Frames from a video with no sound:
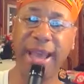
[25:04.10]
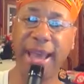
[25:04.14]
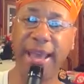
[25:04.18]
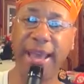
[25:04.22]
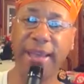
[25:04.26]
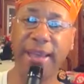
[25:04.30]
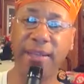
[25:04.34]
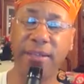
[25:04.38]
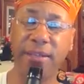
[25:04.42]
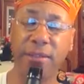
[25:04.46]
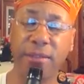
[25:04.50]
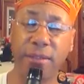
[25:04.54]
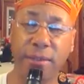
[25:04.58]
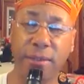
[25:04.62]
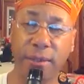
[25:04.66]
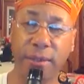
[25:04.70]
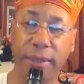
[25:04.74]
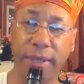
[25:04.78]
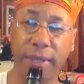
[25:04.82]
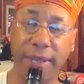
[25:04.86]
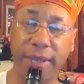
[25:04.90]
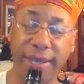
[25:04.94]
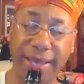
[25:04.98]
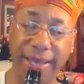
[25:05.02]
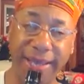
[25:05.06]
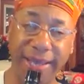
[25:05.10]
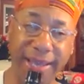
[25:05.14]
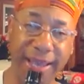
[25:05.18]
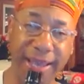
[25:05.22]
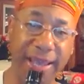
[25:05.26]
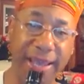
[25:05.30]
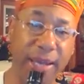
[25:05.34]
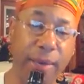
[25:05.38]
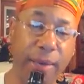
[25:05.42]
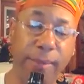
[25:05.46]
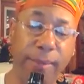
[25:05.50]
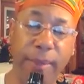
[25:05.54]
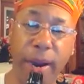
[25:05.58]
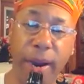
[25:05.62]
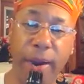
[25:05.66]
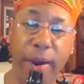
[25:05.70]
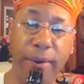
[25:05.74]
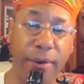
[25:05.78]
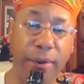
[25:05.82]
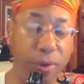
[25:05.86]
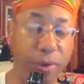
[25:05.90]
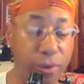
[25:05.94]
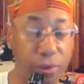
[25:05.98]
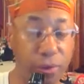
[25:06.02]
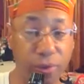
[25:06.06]
gangs, in
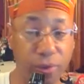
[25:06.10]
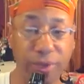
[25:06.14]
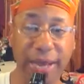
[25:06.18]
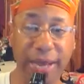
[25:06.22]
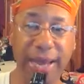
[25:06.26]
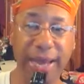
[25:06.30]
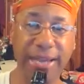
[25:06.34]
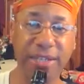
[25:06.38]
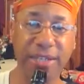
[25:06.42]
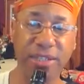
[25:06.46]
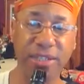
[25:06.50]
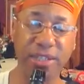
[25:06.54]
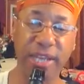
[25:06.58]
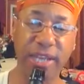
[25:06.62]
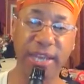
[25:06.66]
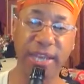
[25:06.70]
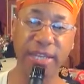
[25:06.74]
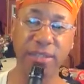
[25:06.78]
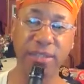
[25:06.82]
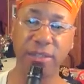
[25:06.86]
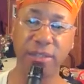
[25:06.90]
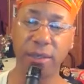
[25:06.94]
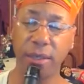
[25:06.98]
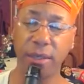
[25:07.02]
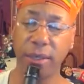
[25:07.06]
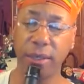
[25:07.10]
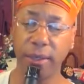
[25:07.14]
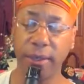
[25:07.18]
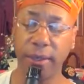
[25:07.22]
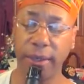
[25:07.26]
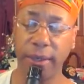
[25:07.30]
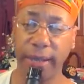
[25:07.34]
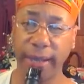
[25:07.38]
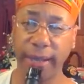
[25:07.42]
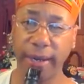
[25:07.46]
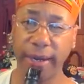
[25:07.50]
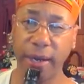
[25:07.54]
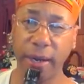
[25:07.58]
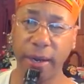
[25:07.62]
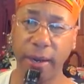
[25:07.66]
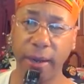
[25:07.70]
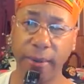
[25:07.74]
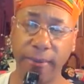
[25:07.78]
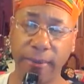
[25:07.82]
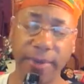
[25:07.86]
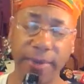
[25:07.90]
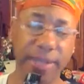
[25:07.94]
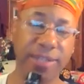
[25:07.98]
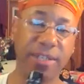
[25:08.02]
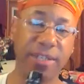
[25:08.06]
America or United States, and
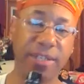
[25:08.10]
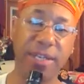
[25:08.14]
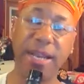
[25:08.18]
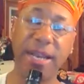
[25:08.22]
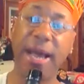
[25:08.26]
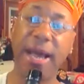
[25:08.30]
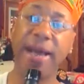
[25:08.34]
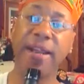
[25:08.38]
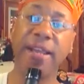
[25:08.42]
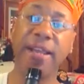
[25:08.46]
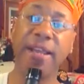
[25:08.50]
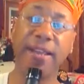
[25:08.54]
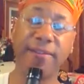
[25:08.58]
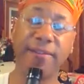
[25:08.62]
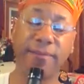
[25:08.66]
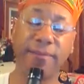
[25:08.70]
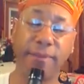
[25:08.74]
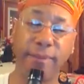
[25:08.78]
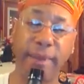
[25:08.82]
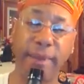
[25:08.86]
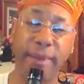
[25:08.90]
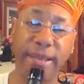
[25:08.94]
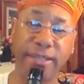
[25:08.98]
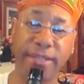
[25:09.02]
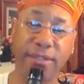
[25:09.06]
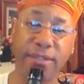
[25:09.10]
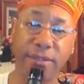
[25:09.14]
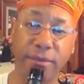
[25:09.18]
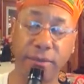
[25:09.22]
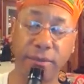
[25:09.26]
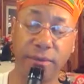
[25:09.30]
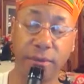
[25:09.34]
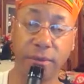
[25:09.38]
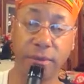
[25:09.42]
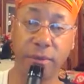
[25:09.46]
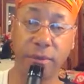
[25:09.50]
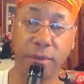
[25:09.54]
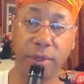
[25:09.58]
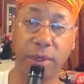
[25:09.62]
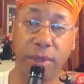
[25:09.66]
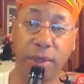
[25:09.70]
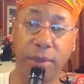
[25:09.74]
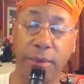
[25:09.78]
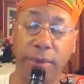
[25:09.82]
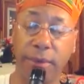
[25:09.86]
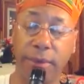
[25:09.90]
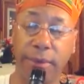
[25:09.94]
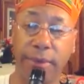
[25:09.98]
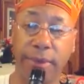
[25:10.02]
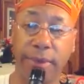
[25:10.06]
there's a lot of information
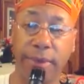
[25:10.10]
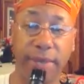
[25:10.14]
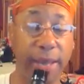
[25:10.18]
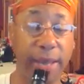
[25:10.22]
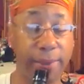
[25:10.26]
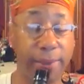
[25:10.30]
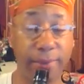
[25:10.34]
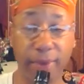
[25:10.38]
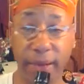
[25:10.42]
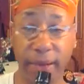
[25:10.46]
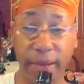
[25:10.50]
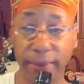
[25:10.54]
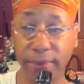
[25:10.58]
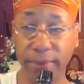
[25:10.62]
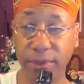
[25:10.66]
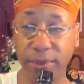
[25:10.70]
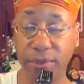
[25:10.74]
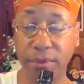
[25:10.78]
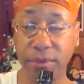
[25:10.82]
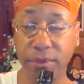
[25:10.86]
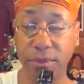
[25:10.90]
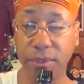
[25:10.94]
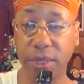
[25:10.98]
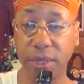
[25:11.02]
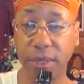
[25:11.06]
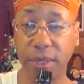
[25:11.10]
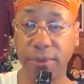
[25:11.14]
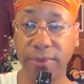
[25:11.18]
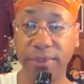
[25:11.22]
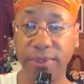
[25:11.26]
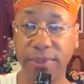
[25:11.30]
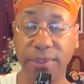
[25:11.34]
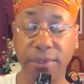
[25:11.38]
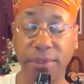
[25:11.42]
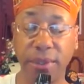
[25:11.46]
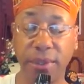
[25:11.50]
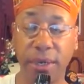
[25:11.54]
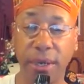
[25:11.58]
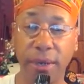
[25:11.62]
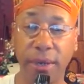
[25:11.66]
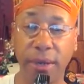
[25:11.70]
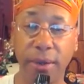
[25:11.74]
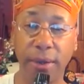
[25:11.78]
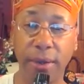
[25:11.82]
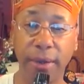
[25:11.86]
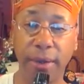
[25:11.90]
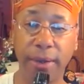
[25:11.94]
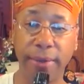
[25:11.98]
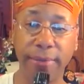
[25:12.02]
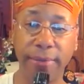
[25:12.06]
like we
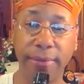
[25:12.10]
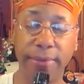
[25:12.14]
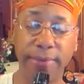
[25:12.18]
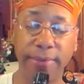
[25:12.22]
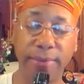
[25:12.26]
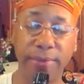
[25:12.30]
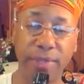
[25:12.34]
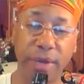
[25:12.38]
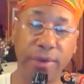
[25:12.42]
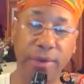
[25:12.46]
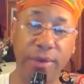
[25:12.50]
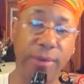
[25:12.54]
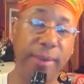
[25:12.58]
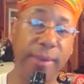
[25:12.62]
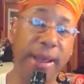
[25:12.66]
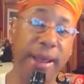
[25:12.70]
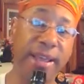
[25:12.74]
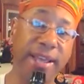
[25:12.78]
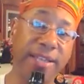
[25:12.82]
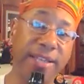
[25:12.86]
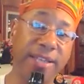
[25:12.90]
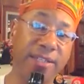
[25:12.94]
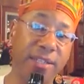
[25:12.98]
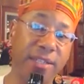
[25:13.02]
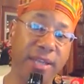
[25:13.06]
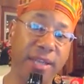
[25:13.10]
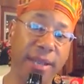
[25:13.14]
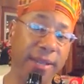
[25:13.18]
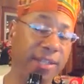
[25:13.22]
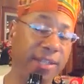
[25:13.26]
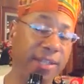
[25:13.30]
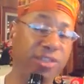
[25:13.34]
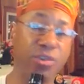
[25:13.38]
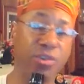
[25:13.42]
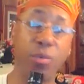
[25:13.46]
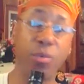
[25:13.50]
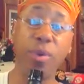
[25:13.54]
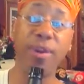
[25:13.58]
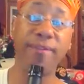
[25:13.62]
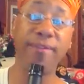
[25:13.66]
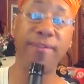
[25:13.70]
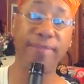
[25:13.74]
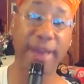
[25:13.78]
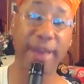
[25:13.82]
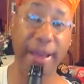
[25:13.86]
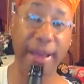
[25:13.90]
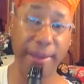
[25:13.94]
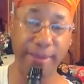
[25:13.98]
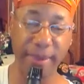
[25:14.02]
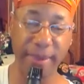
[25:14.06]
talked about yesterday. It's
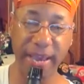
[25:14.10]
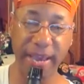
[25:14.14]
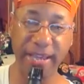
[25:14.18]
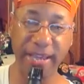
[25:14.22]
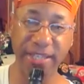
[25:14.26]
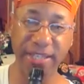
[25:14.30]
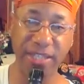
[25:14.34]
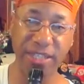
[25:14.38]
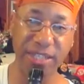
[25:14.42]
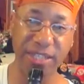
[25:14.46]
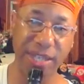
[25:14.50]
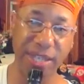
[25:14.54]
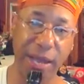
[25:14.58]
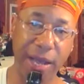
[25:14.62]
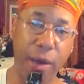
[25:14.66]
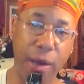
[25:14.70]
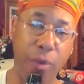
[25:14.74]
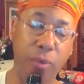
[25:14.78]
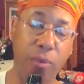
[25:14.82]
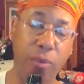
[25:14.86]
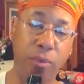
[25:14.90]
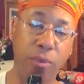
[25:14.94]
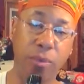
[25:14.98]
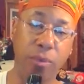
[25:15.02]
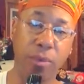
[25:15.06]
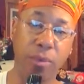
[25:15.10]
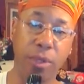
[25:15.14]
25 pages long,